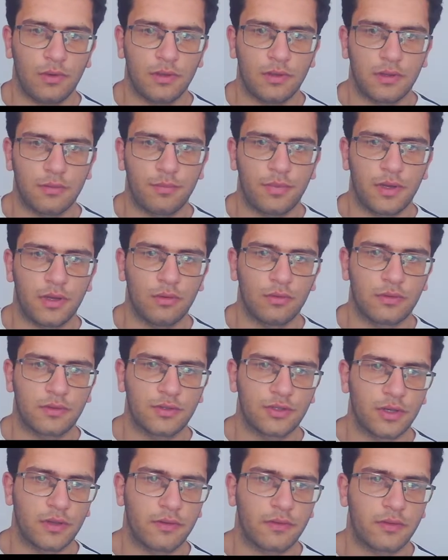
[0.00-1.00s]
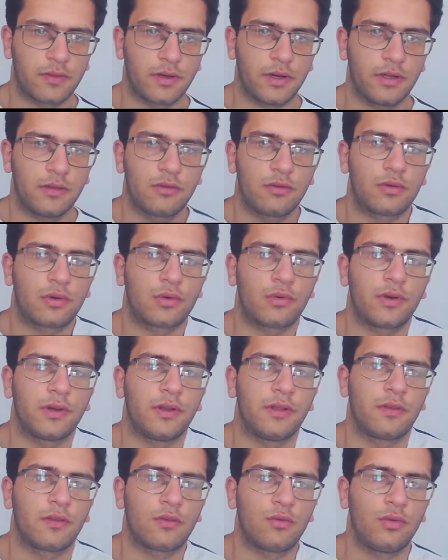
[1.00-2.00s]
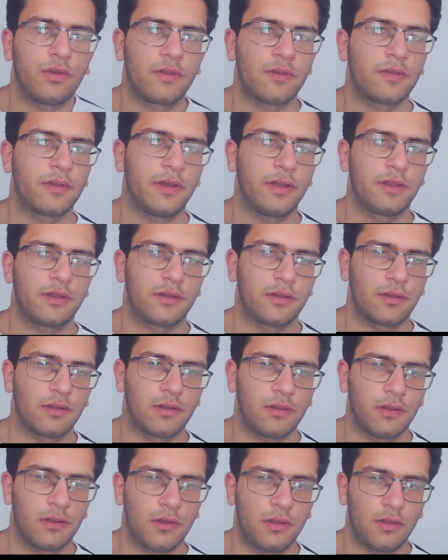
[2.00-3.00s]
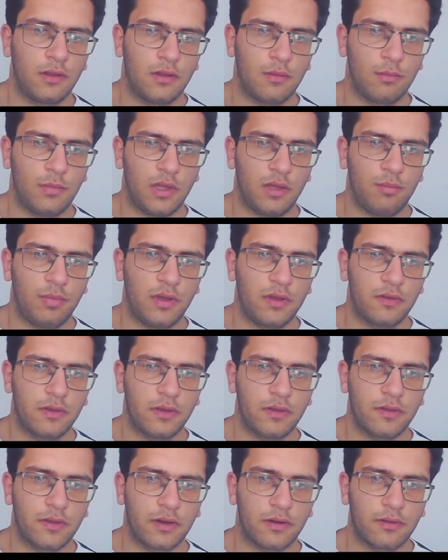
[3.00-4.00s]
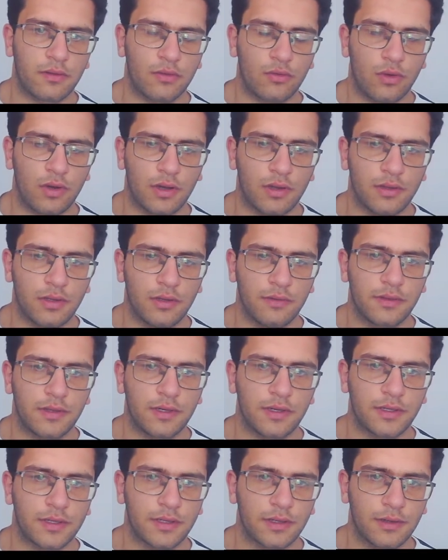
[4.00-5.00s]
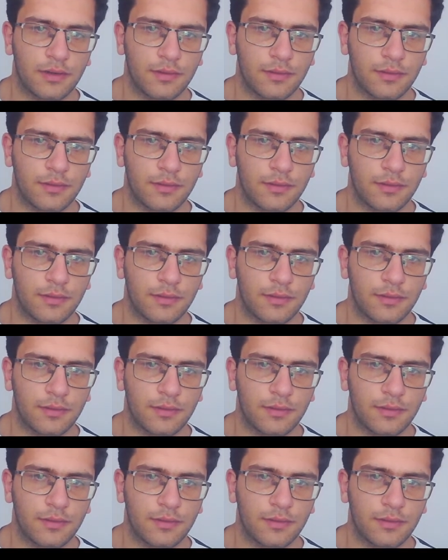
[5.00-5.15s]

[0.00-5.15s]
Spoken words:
What about just try to ruin his queen side? My pieces are so active there.